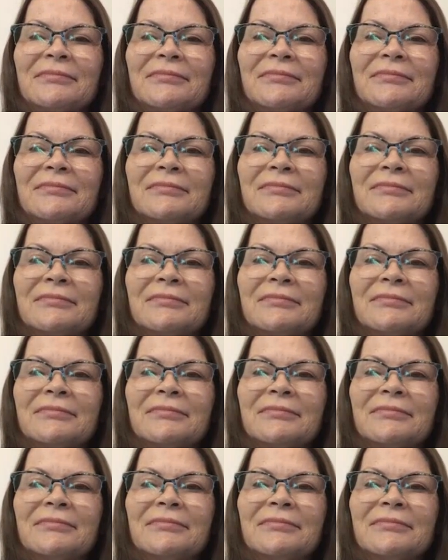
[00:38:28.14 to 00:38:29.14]

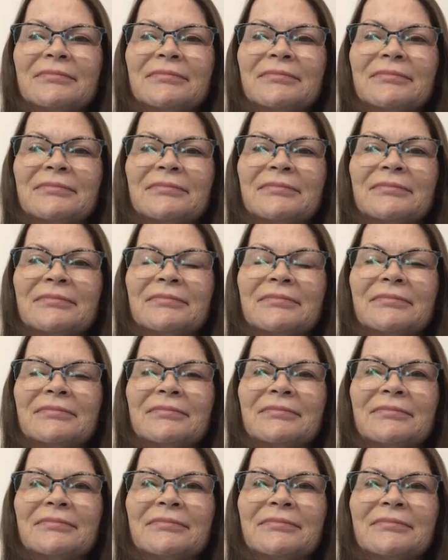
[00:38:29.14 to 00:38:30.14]

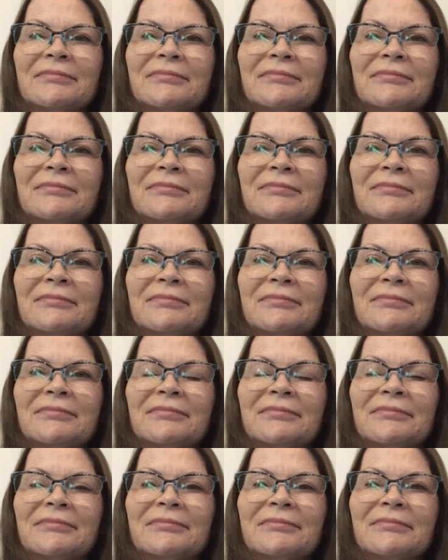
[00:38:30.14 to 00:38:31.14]

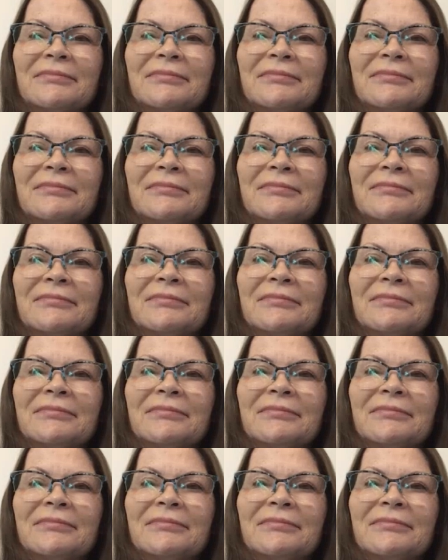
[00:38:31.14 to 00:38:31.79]
(not speaking)